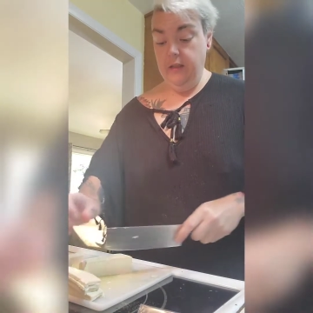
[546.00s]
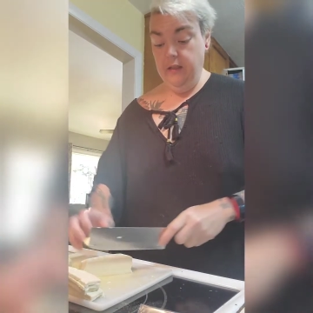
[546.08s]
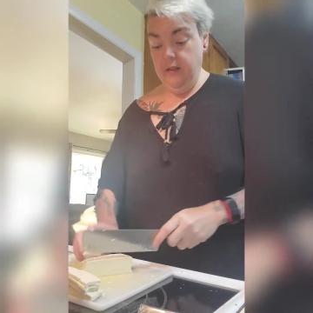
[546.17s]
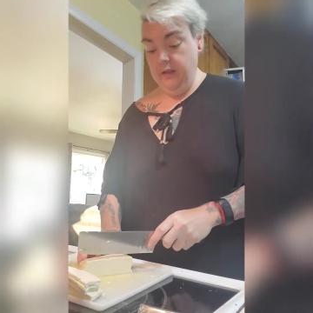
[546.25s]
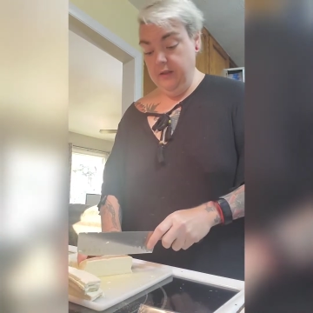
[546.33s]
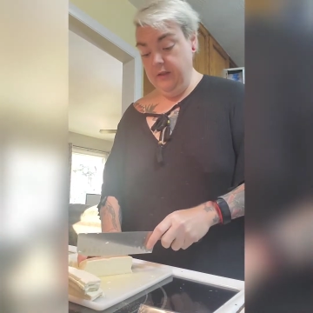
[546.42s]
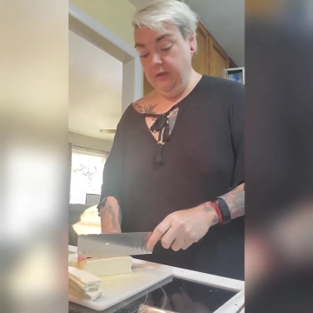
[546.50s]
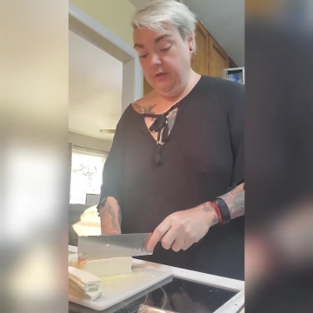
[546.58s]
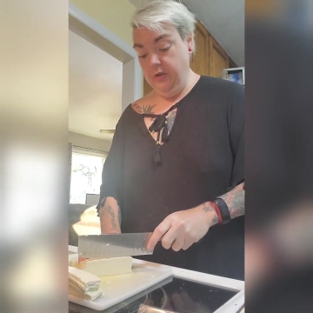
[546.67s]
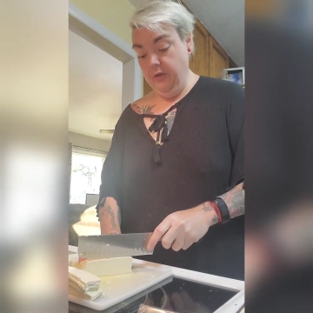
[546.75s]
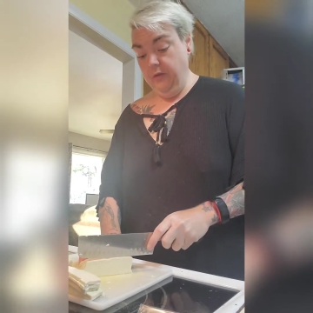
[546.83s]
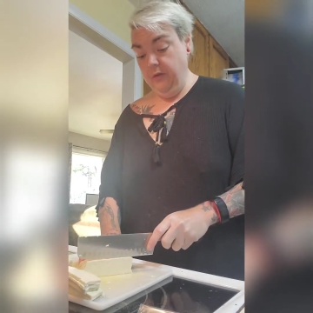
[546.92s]
it's still
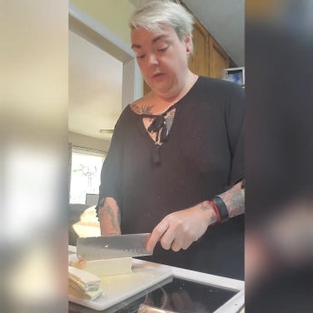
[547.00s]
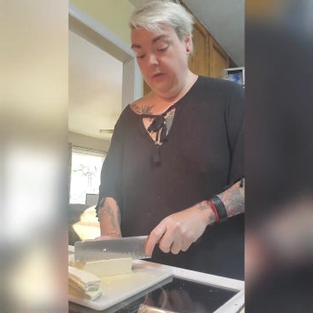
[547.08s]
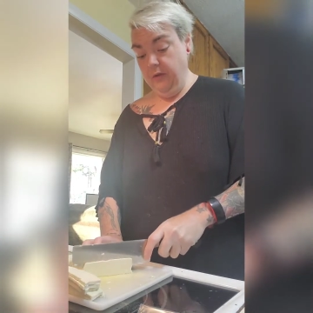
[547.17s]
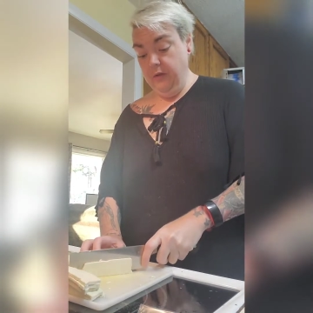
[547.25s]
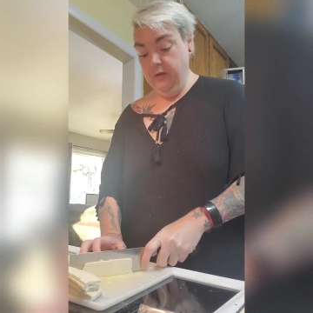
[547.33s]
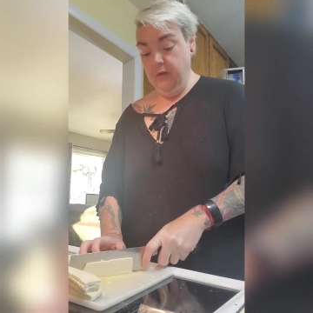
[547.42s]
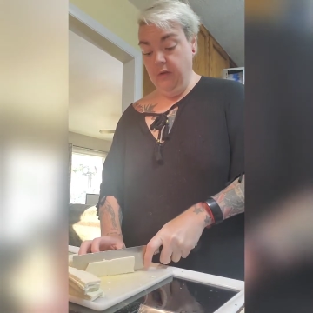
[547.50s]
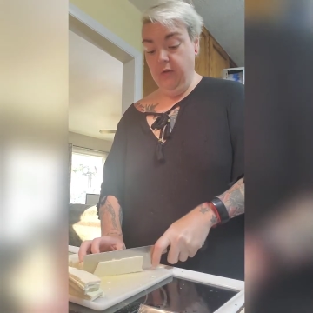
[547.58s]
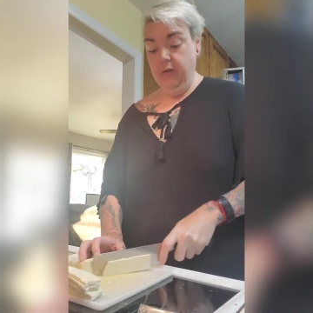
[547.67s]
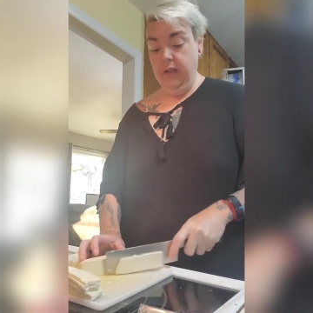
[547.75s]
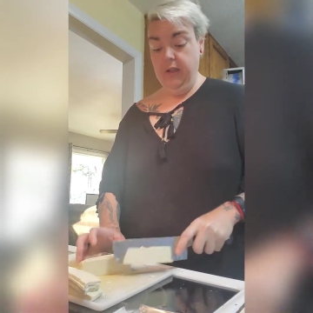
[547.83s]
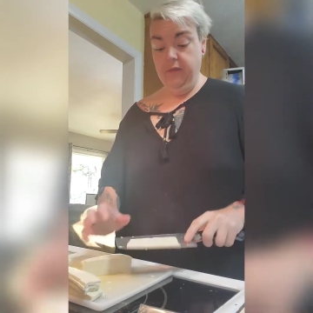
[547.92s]
tofu.
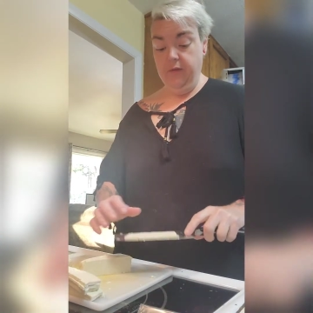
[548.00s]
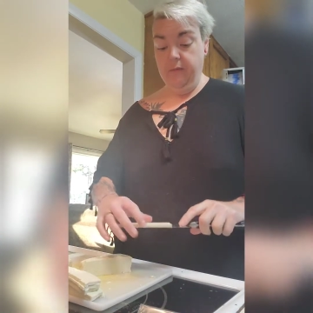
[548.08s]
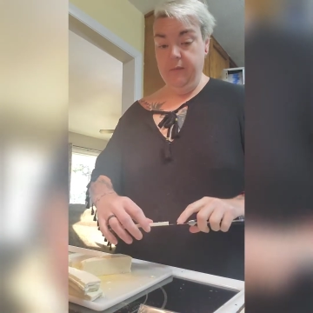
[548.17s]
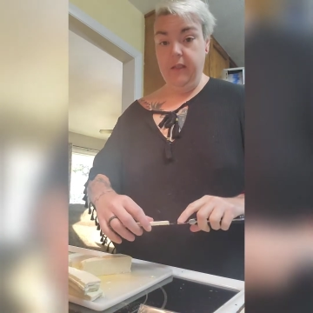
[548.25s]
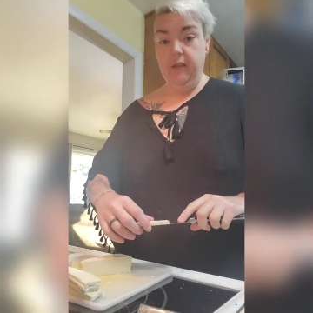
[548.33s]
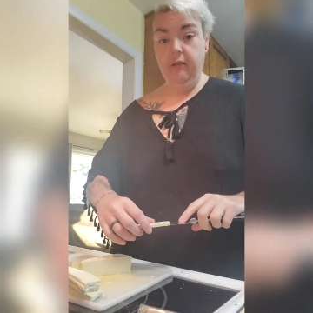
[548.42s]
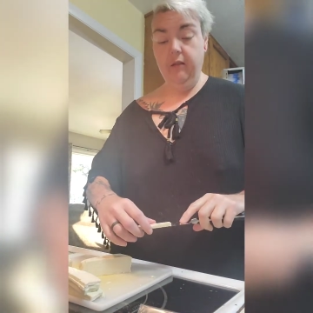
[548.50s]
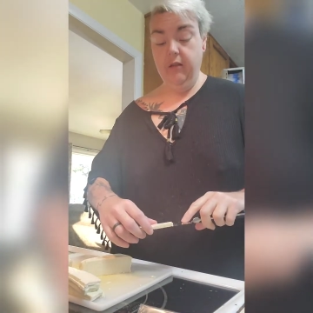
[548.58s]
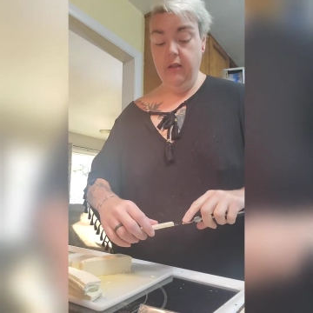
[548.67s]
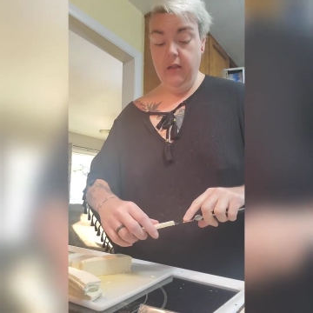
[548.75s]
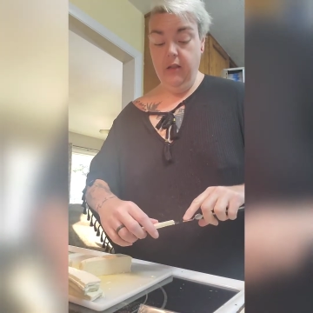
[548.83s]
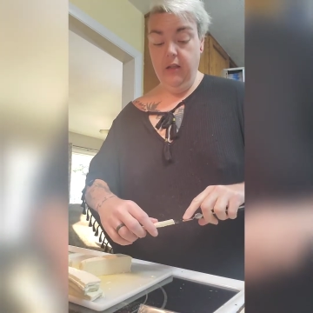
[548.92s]
So it's flimsy.
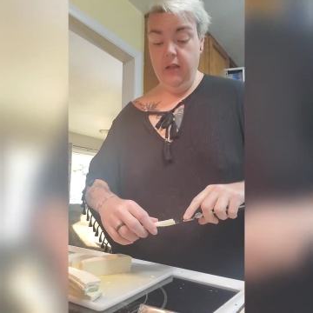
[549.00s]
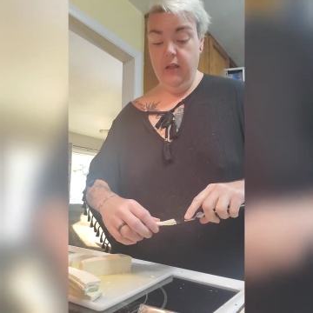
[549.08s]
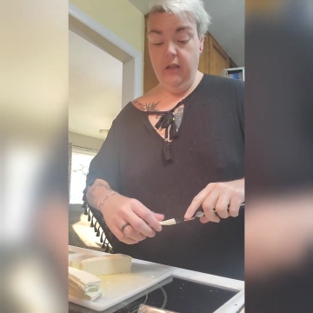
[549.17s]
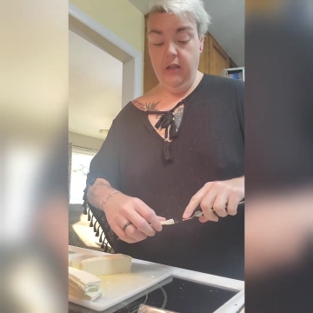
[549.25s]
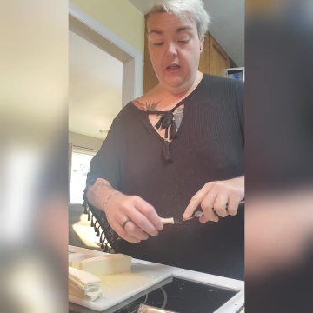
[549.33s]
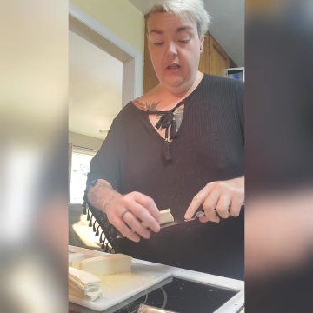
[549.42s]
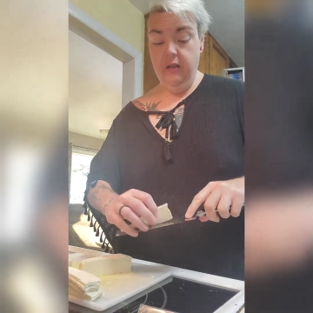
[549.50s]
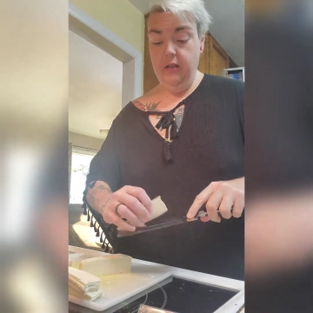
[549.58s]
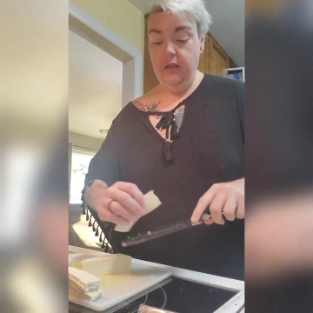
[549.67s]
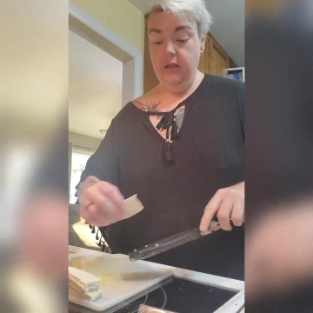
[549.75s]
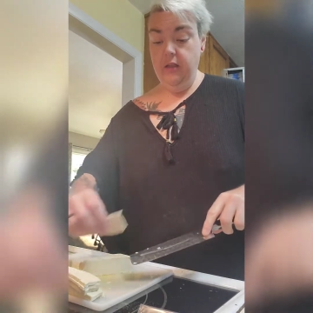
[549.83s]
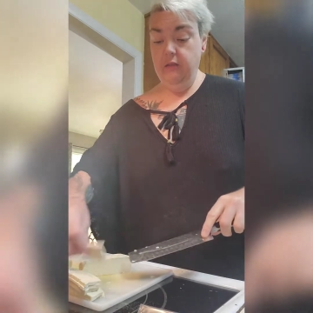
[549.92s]
And
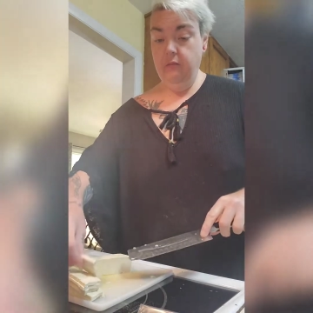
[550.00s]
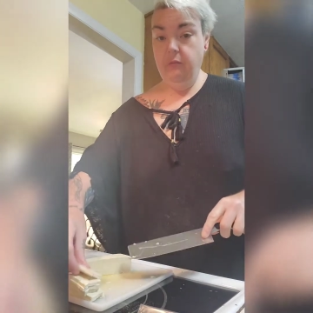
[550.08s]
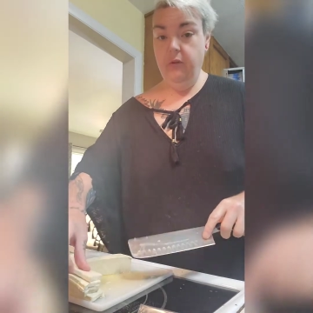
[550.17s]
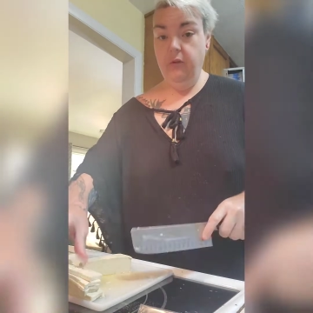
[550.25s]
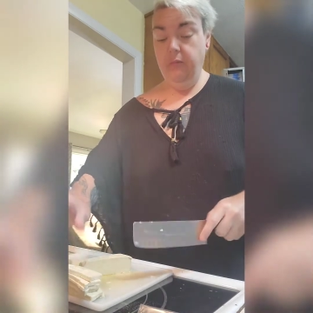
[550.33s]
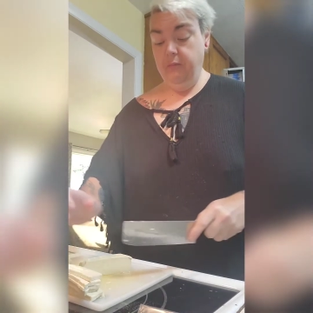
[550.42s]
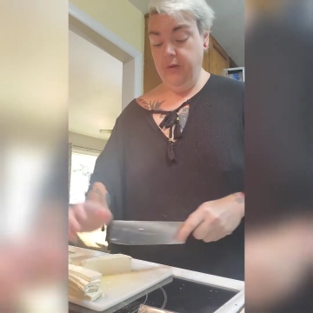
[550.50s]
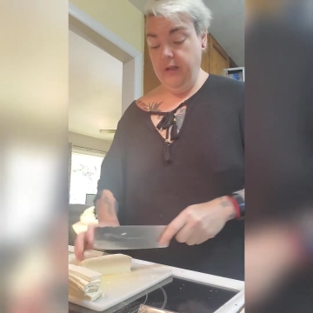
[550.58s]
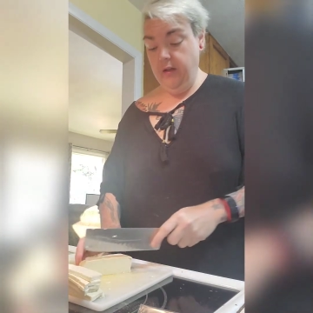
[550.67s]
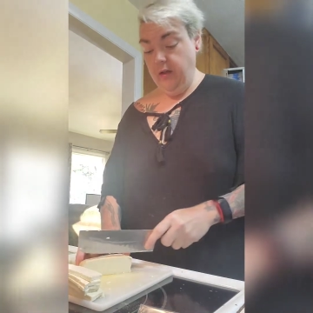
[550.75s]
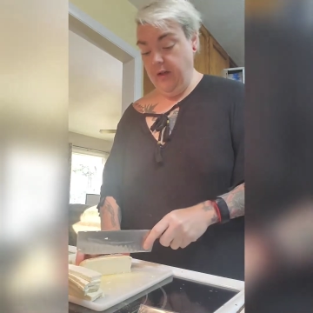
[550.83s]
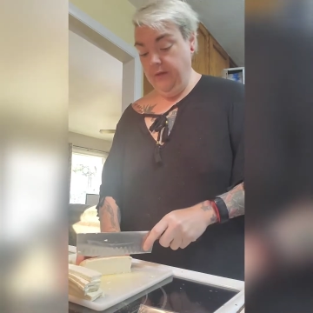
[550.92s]
it will
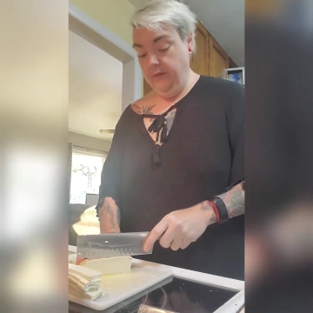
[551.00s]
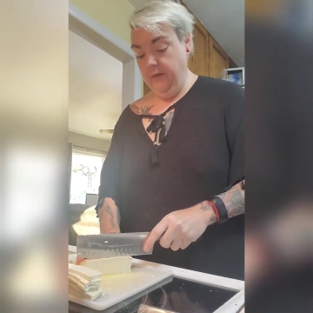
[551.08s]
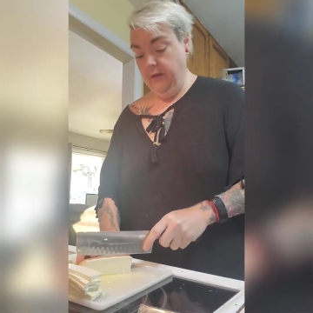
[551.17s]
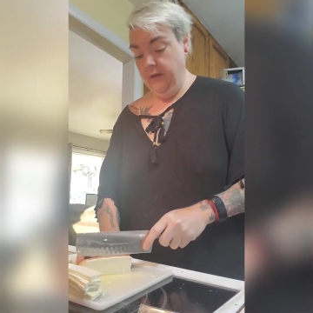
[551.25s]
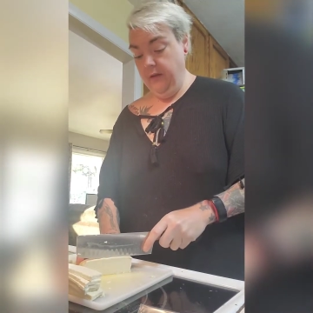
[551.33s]
break off.